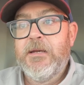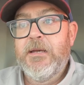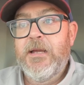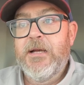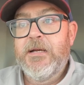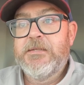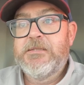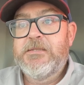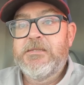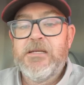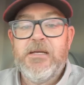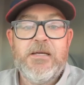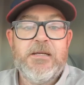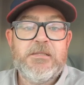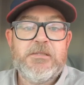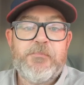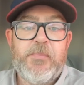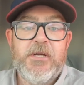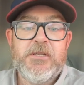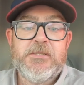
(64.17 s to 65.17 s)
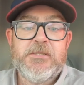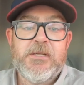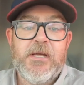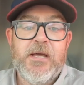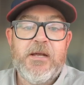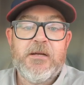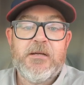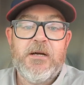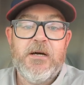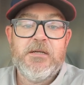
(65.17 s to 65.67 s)
like I said, especially
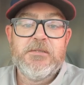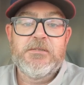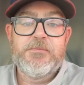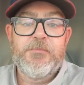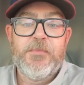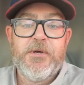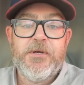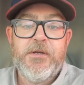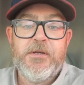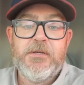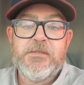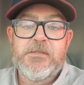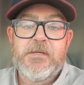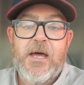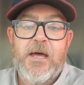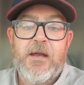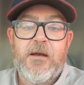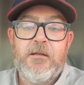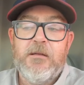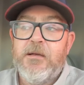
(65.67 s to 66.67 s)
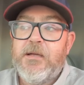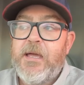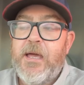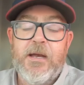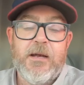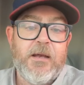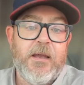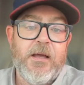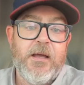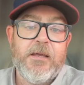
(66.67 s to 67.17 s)
at a customer, you just got to look at
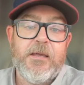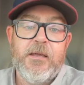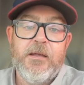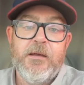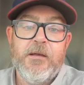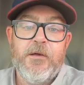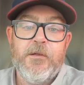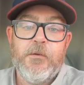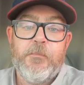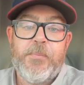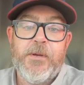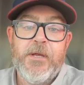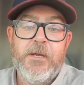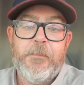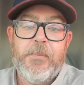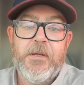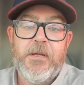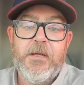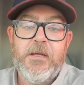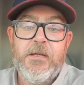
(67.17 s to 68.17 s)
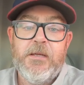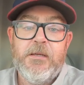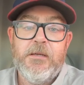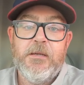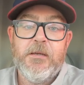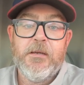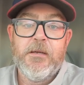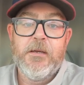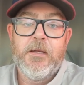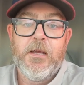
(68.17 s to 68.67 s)
it like any other
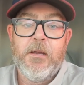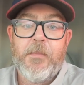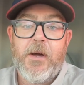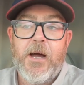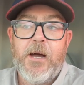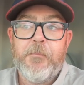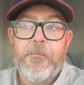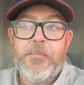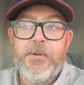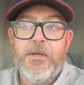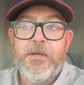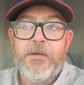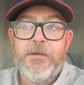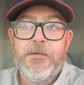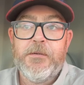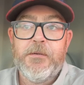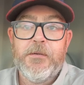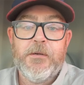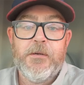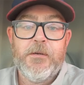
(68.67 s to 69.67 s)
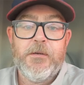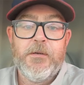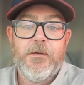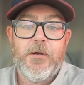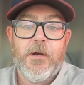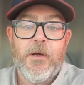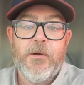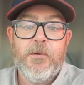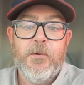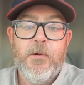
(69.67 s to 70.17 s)
PPE, in my opinion. You
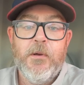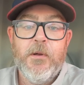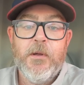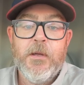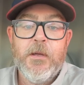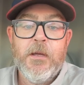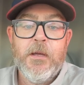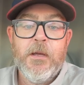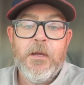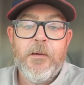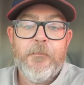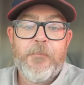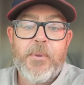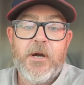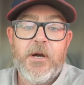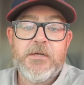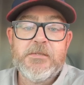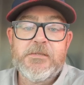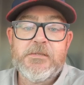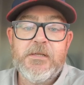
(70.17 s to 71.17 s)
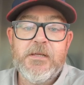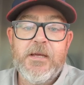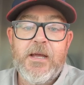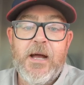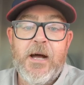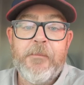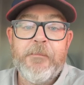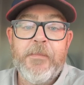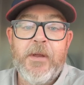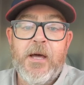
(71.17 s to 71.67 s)
know, personally,
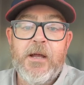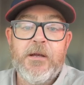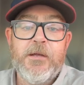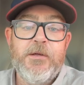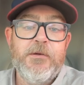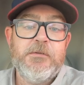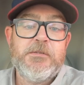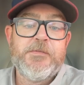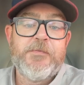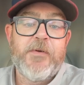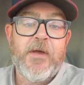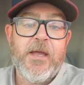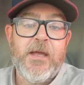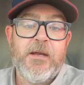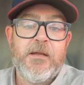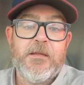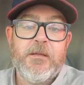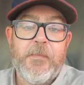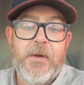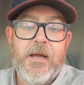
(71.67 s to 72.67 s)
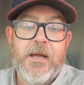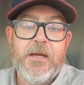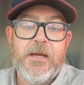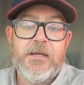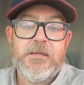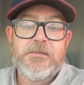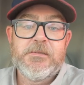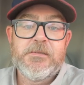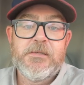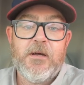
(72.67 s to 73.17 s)
I'm not a huge fan of the
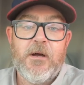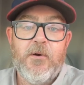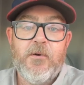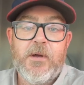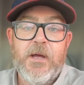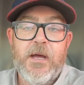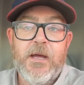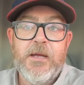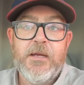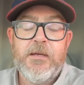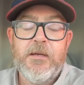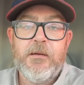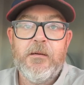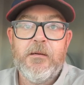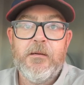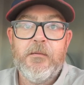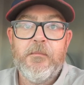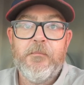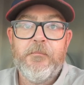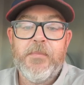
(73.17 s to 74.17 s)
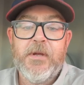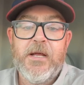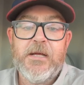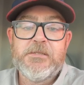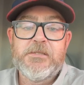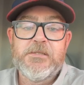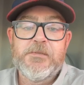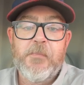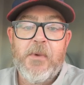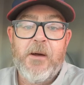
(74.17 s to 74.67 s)
mask, okay? But
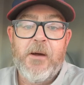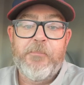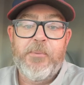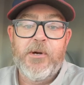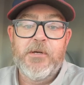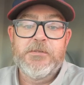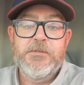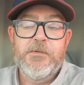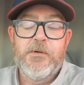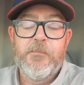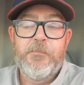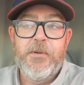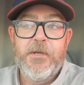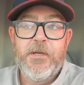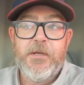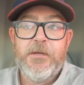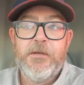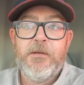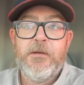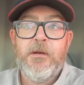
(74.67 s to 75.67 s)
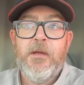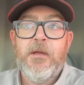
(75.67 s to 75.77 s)
that's just my personal opinion.